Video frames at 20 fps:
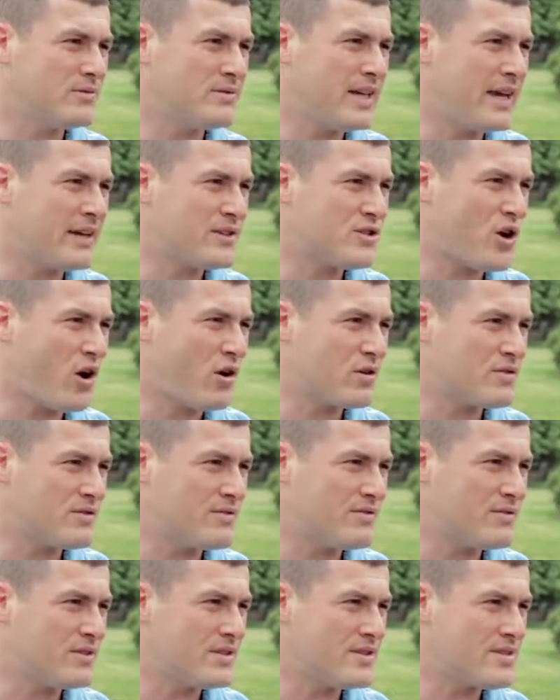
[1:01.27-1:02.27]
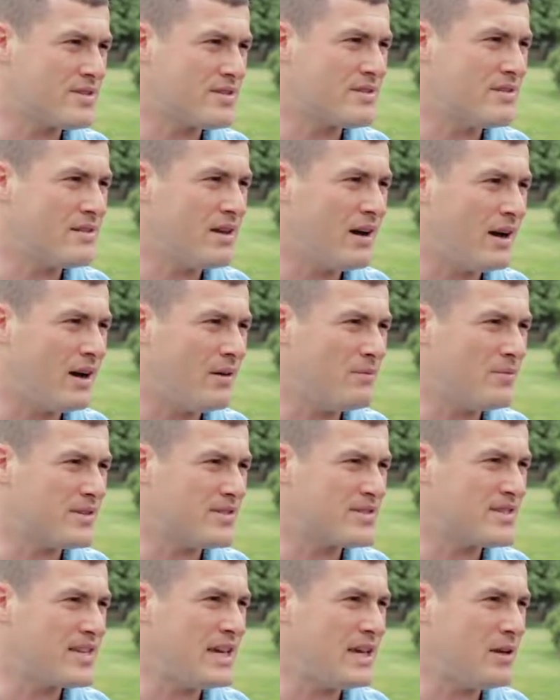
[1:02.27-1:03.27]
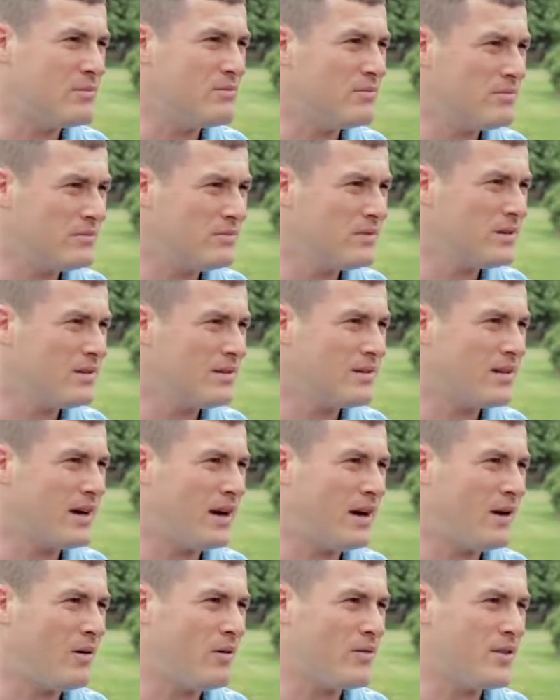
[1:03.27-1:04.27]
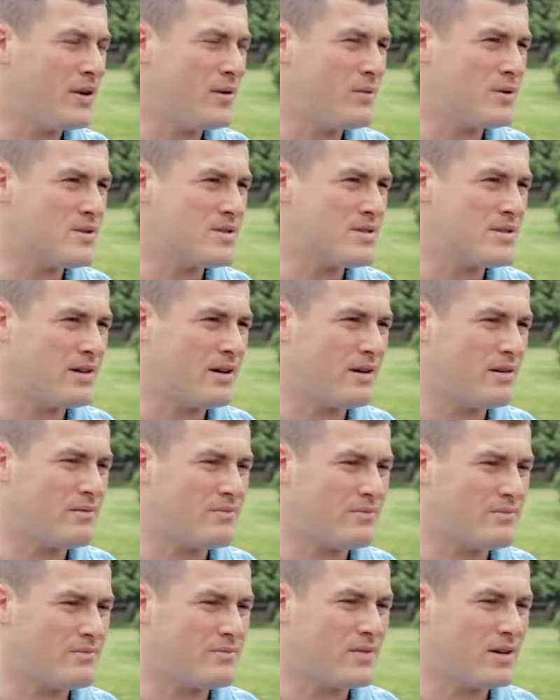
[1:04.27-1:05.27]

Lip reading: take charge of this team that was kind